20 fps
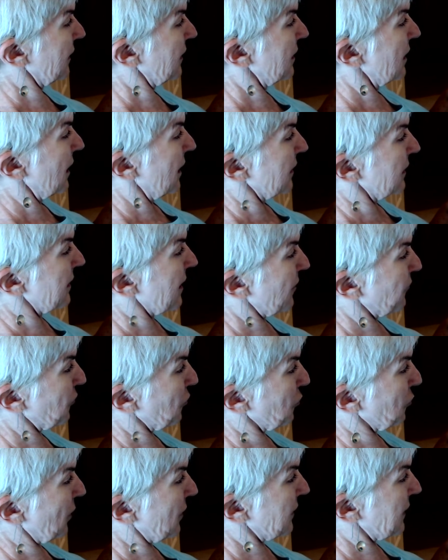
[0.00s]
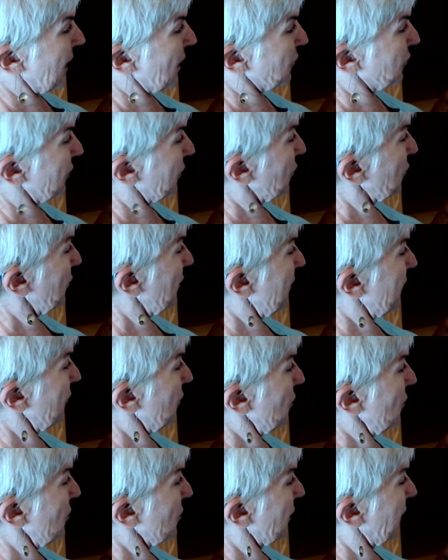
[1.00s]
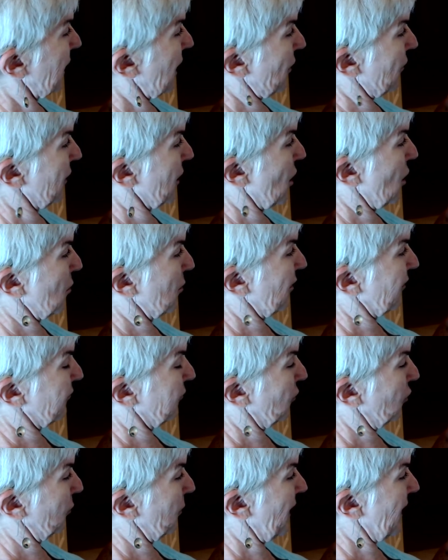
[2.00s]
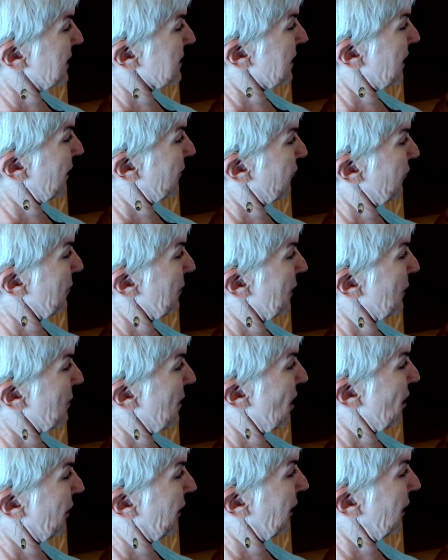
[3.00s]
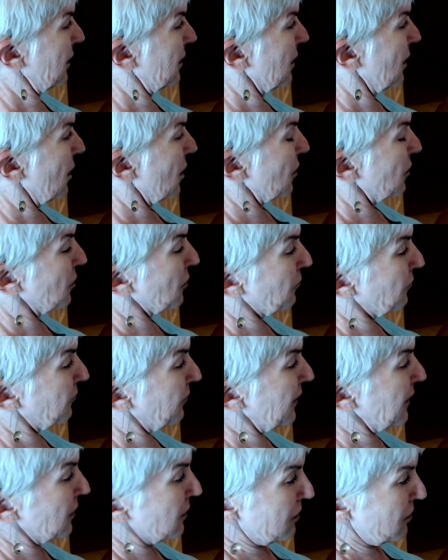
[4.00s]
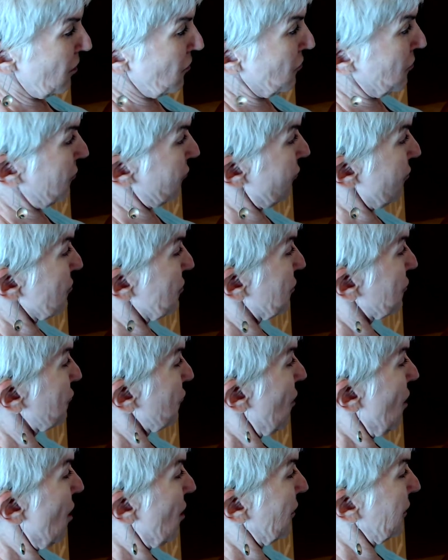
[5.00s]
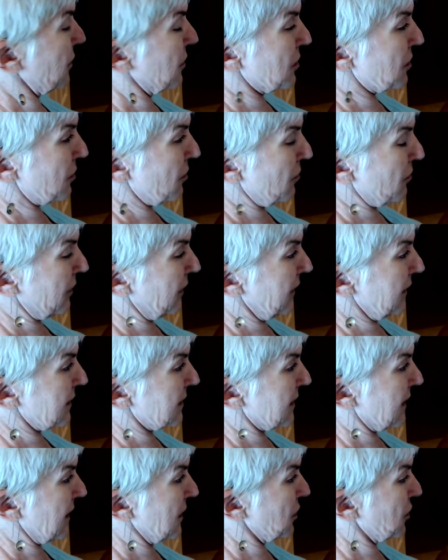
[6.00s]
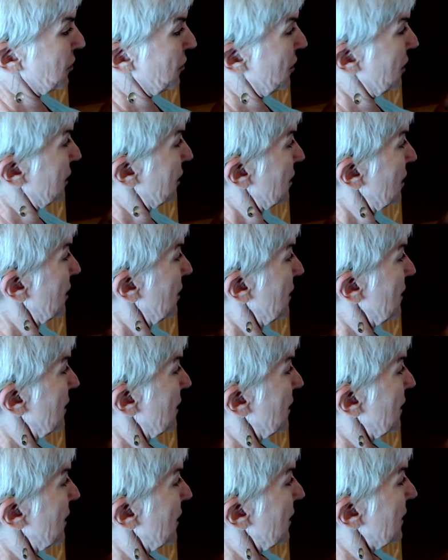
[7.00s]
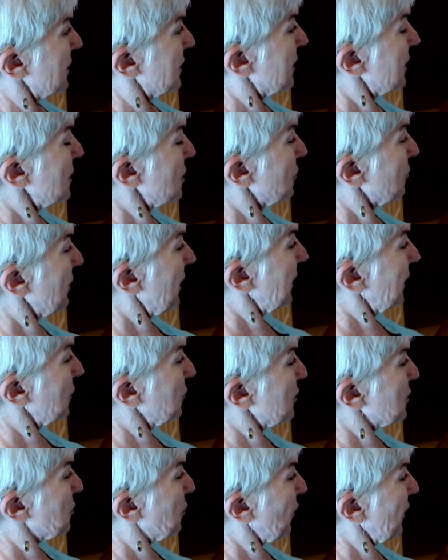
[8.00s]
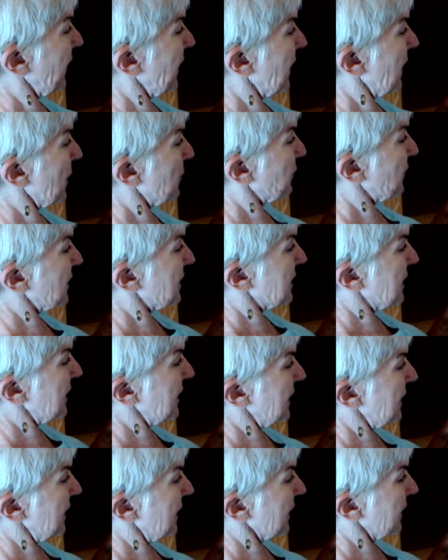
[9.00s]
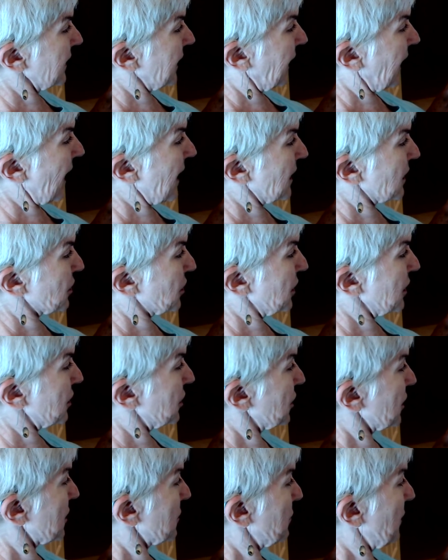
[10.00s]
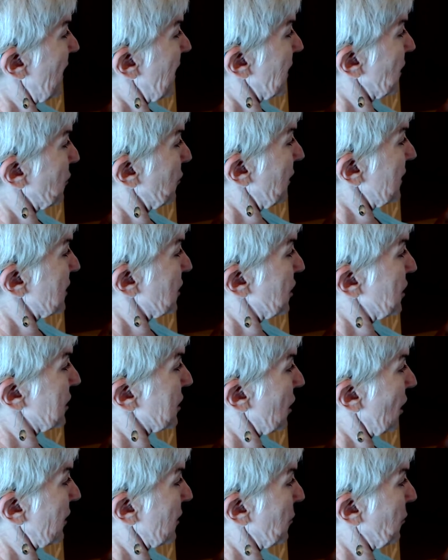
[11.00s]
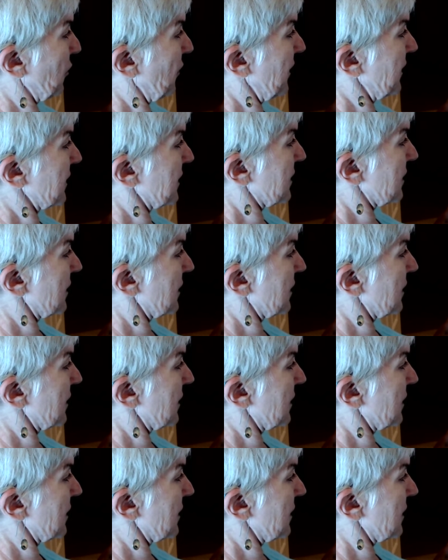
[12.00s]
never run down to the river or carry home a full basket from the market, your feet don't grow strong and sturdy as they should. Cinderella was bringing up the tea and the cake she had just baked when she saw the prince.